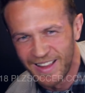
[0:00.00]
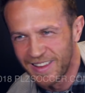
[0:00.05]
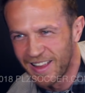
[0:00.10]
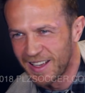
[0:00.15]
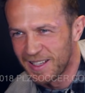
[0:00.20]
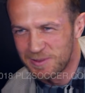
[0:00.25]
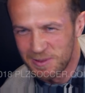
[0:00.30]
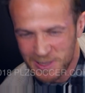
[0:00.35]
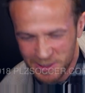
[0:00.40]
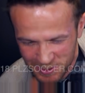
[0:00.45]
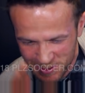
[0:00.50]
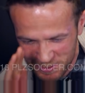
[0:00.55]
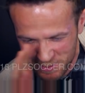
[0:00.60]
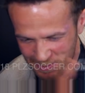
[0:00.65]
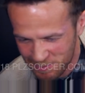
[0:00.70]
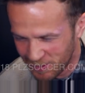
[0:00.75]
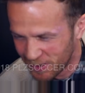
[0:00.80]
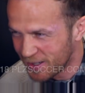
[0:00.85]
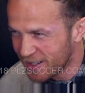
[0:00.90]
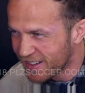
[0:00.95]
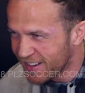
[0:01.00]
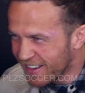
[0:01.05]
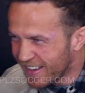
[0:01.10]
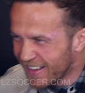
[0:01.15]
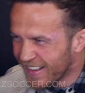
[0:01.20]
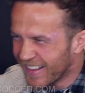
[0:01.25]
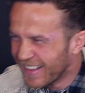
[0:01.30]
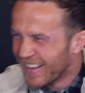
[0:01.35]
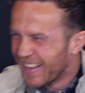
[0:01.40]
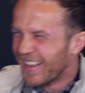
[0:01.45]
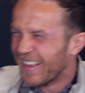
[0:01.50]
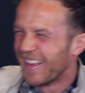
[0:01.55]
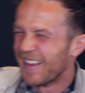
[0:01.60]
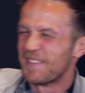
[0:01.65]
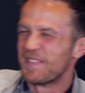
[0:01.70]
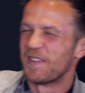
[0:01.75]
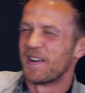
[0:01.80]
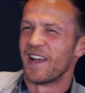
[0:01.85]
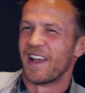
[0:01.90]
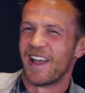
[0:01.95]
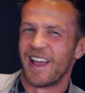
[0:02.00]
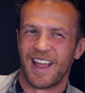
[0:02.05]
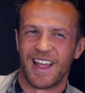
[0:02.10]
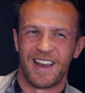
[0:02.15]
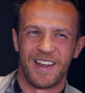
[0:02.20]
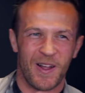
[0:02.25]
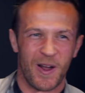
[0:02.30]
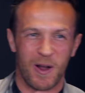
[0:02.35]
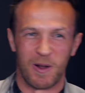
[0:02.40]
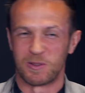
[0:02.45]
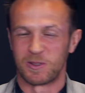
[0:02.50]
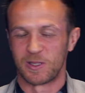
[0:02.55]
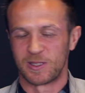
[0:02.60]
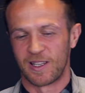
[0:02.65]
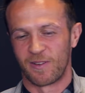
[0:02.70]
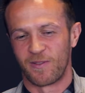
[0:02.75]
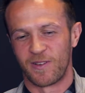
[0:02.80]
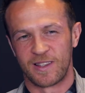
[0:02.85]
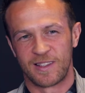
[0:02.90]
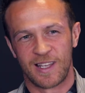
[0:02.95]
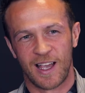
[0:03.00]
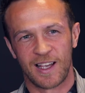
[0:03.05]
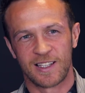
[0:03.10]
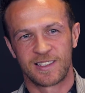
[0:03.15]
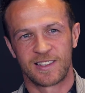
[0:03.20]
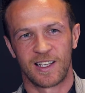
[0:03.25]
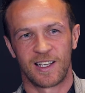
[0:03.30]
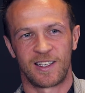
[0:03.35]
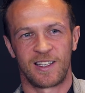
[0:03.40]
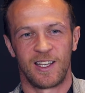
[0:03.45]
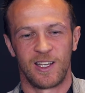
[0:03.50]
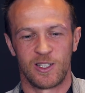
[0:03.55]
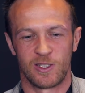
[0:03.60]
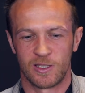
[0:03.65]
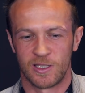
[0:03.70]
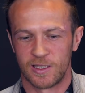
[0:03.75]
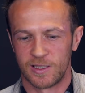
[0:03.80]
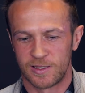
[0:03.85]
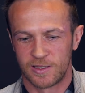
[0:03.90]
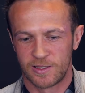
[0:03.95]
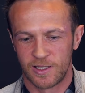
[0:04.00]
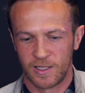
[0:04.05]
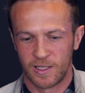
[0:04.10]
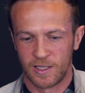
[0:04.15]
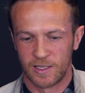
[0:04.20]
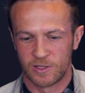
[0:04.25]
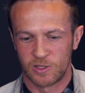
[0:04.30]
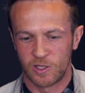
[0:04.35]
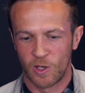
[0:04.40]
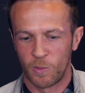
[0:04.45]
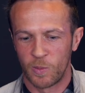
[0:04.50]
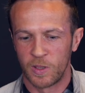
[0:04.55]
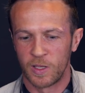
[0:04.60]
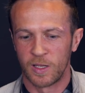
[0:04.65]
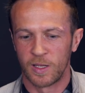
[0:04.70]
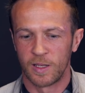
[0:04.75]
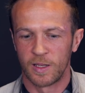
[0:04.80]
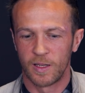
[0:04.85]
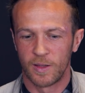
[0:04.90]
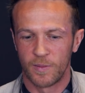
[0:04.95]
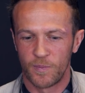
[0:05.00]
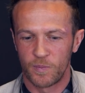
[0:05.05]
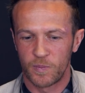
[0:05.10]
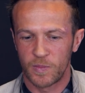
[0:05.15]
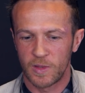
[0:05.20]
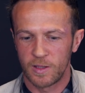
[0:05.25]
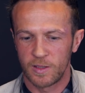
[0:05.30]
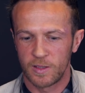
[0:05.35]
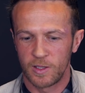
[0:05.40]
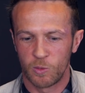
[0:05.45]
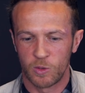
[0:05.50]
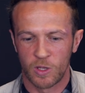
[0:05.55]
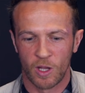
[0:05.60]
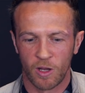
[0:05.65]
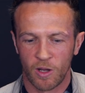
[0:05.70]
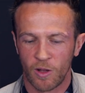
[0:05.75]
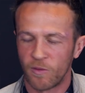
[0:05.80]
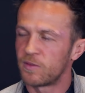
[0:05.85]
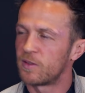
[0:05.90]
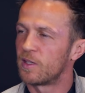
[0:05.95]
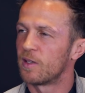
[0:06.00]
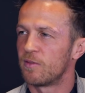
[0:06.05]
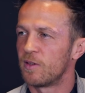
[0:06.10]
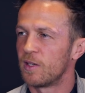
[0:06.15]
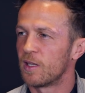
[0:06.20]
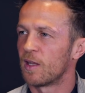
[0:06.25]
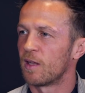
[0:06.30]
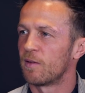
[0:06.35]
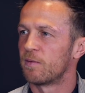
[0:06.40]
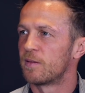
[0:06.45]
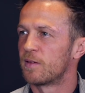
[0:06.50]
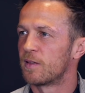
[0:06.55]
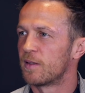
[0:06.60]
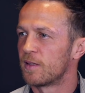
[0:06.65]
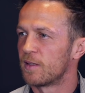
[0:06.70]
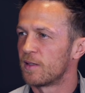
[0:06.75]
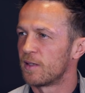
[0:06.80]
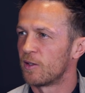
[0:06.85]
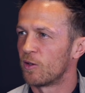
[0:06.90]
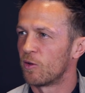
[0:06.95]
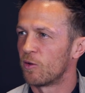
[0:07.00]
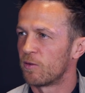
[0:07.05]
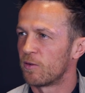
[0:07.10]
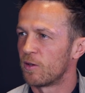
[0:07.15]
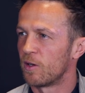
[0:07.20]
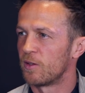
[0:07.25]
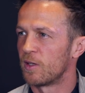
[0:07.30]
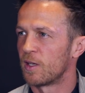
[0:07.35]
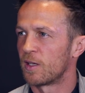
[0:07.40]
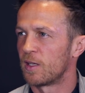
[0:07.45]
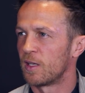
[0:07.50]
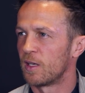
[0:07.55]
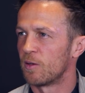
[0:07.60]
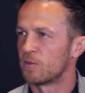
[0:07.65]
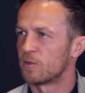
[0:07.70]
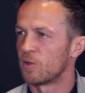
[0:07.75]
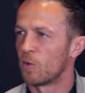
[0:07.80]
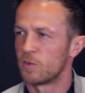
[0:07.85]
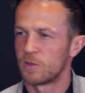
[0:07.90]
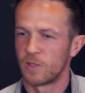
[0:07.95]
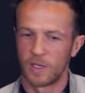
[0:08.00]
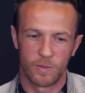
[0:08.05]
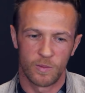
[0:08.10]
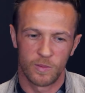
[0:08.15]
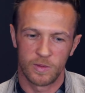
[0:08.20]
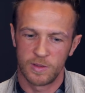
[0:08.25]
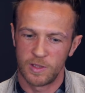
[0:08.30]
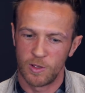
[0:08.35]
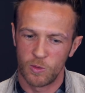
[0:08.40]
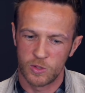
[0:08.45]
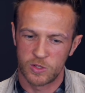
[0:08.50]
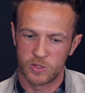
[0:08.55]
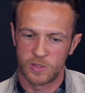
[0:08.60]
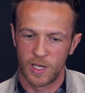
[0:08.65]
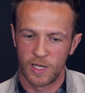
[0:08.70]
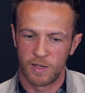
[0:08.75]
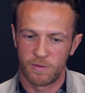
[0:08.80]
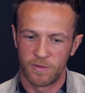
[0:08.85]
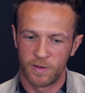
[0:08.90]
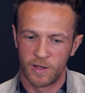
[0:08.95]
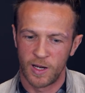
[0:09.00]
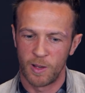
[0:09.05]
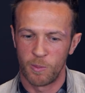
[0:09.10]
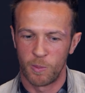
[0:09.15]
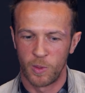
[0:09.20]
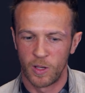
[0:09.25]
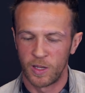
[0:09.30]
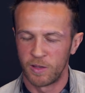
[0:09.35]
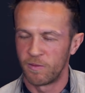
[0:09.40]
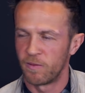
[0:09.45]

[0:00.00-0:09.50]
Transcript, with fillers: that, that's when it goes a bit blurry. But uh, no, it was just a fantastic occasion. It's, and it's something that you would have loved to have relived, you know, throughout your career. It was always, a, you always strive for that, but